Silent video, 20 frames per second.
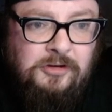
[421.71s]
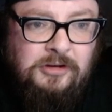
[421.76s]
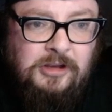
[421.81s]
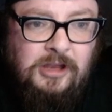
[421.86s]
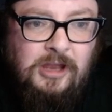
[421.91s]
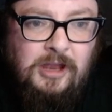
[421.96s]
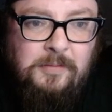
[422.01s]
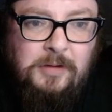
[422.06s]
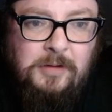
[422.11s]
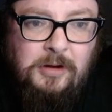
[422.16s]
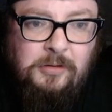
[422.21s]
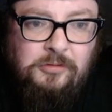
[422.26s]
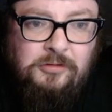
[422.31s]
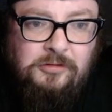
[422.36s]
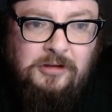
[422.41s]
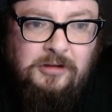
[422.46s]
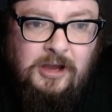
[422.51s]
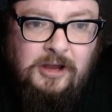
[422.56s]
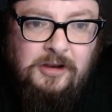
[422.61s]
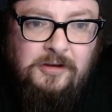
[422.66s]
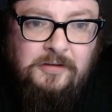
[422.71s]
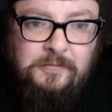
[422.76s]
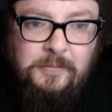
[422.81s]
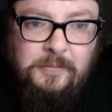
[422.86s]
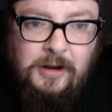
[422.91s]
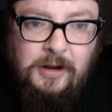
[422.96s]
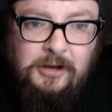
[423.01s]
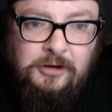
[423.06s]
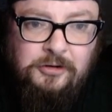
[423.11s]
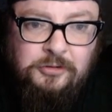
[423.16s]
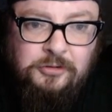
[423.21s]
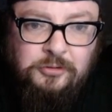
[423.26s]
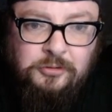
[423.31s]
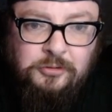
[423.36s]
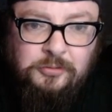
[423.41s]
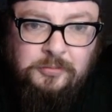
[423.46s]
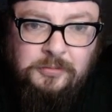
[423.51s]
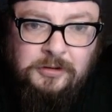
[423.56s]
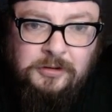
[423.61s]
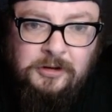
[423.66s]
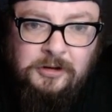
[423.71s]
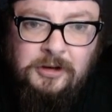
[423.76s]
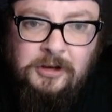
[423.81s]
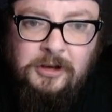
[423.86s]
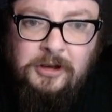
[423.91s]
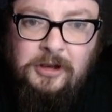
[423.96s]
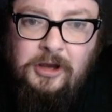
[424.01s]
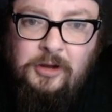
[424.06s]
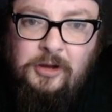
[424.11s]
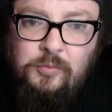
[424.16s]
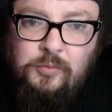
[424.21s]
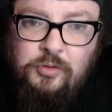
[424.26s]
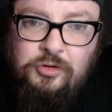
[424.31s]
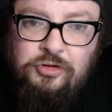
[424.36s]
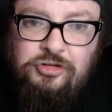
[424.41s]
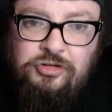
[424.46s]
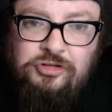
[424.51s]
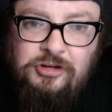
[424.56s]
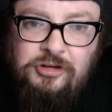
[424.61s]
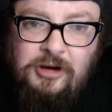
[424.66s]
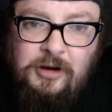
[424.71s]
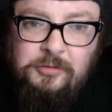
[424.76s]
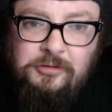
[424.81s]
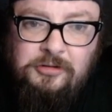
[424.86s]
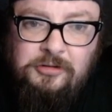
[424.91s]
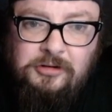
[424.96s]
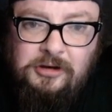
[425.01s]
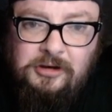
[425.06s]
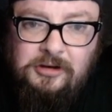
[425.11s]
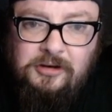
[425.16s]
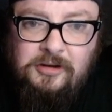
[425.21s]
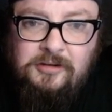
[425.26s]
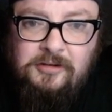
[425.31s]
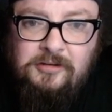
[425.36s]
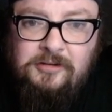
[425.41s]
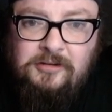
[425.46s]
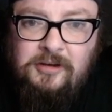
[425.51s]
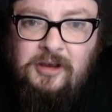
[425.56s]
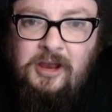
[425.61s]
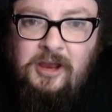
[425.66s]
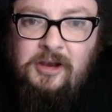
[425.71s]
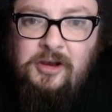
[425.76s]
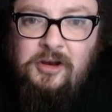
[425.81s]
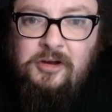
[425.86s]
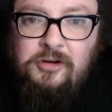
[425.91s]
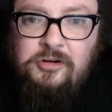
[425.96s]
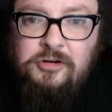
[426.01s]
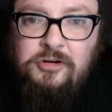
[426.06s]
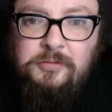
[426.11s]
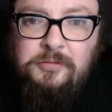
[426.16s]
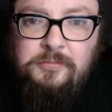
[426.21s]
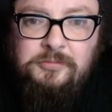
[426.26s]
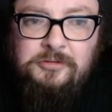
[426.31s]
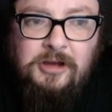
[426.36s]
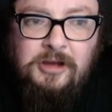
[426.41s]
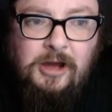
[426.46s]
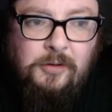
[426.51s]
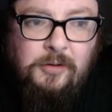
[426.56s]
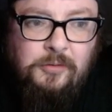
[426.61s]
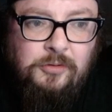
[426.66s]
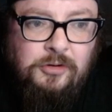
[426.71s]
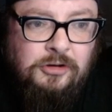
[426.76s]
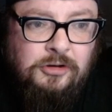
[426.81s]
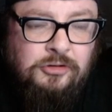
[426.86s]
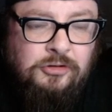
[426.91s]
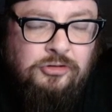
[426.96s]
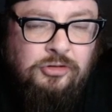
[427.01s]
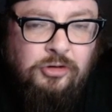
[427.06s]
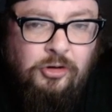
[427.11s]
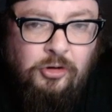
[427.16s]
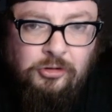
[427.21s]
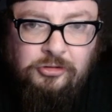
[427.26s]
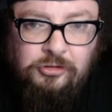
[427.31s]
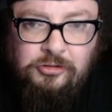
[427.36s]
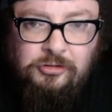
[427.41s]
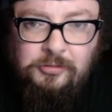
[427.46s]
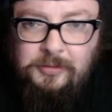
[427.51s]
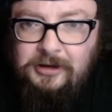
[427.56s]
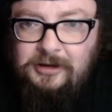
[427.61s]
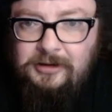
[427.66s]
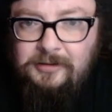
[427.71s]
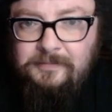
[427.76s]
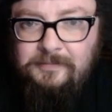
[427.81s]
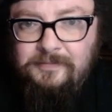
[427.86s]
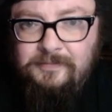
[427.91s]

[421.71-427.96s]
came outside of my home and was shouting, saying, "Come down and talk to me."